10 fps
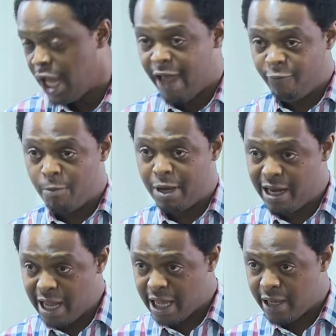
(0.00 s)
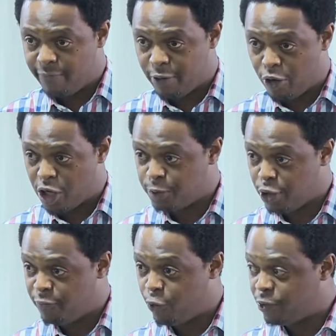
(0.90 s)
If you believe the gospel,
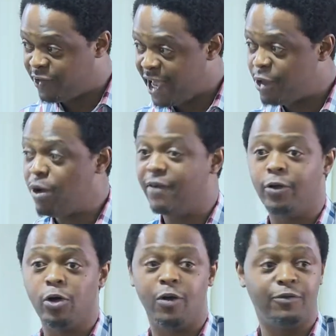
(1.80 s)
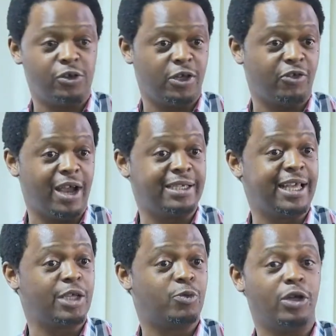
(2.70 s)
if you say you're a follower of Jesus Christ,
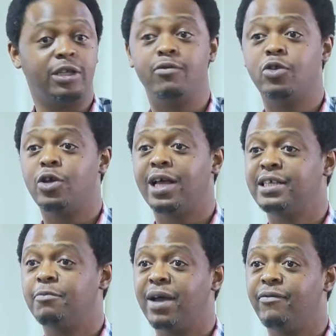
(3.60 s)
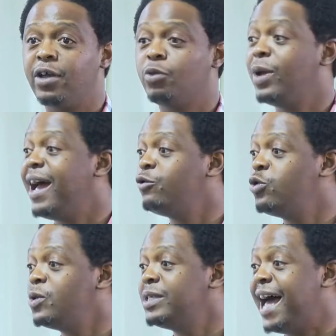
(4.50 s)
guess what? Even though you are saved by faith, we have
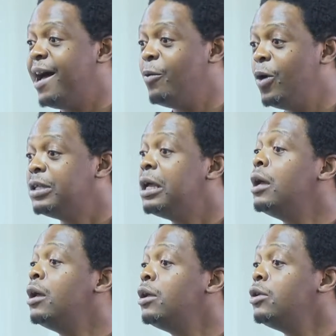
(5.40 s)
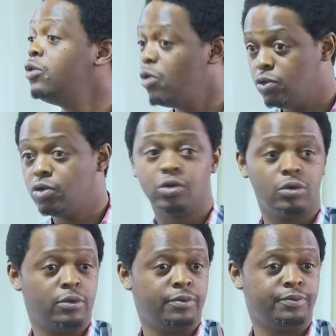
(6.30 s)
do's and what? Don'ts.
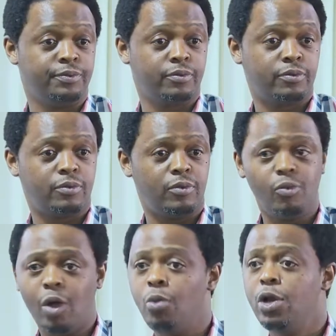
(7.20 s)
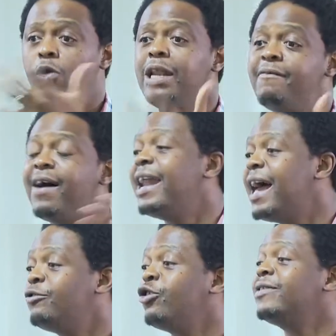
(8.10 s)
We don't live our
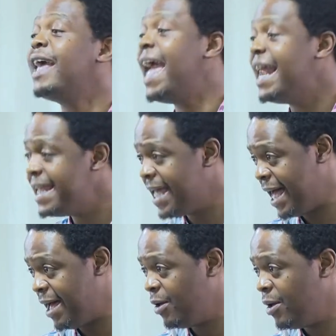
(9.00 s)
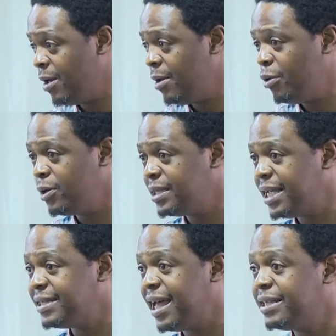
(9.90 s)
lives just anyhow. Paul
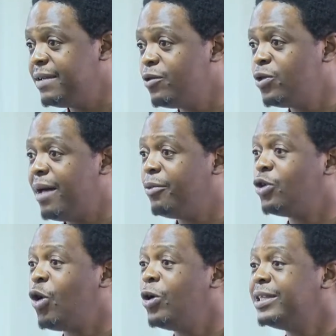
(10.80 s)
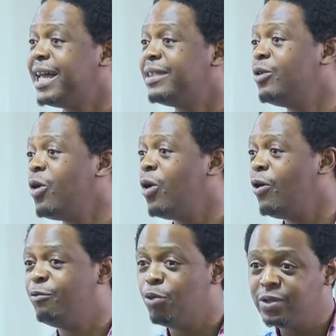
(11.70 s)
says that even though I'm not under the law
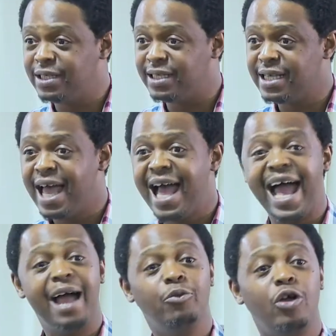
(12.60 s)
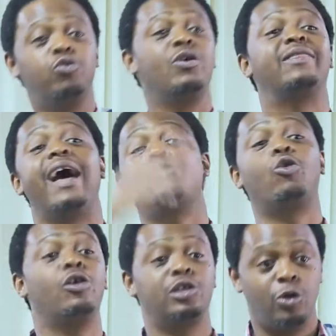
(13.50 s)
of Moses, I am not without
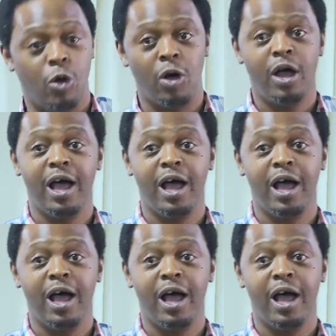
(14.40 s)
God's law.